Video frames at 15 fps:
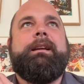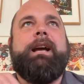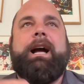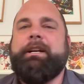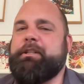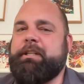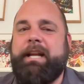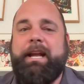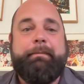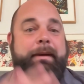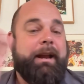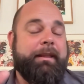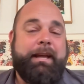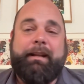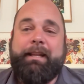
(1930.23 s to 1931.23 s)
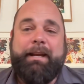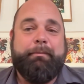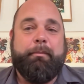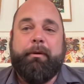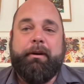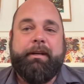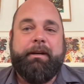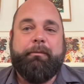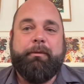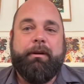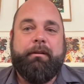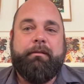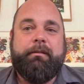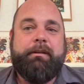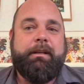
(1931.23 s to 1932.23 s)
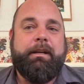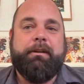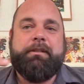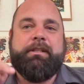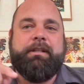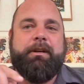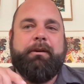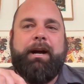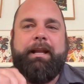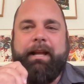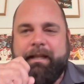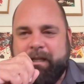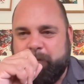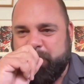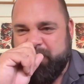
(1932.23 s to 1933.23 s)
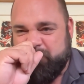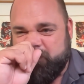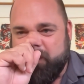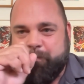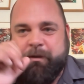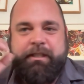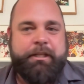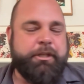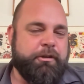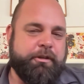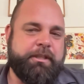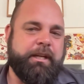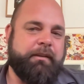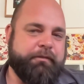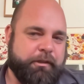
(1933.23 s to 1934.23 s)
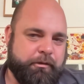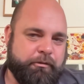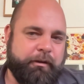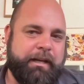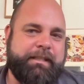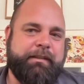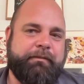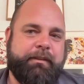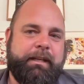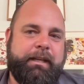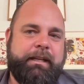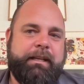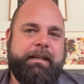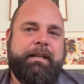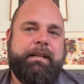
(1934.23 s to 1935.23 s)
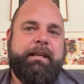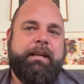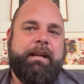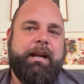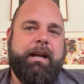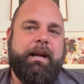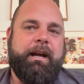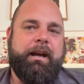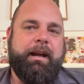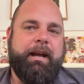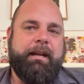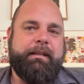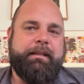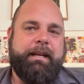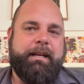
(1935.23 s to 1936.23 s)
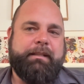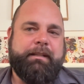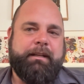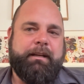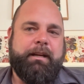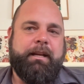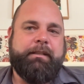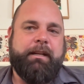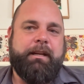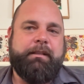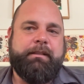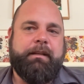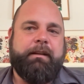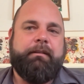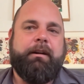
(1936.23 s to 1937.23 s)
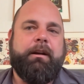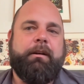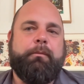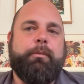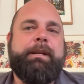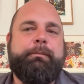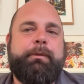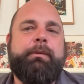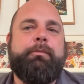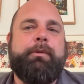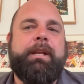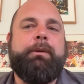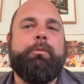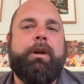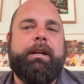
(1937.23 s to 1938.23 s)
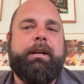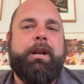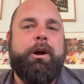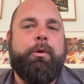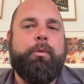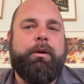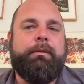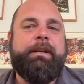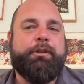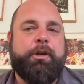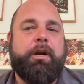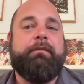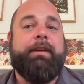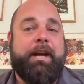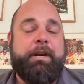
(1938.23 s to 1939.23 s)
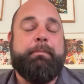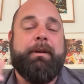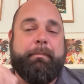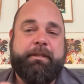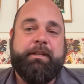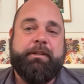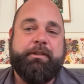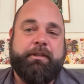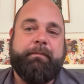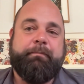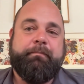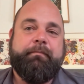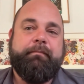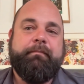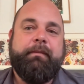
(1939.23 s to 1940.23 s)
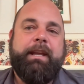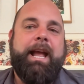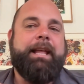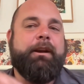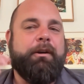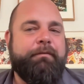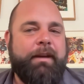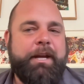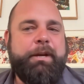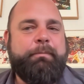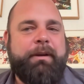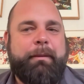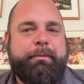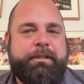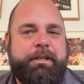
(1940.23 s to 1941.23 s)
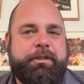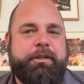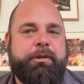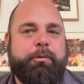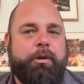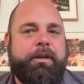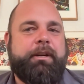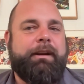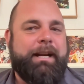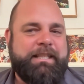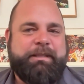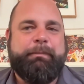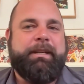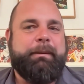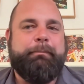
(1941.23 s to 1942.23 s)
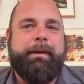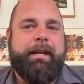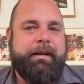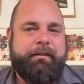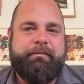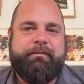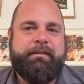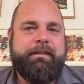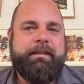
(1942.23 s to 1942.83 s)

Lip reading: just came out of that labor market where, so I think we positioned ourselves aggressively we really want to know, well, here's our value proposition, and our value proposition to work here has to be competitive.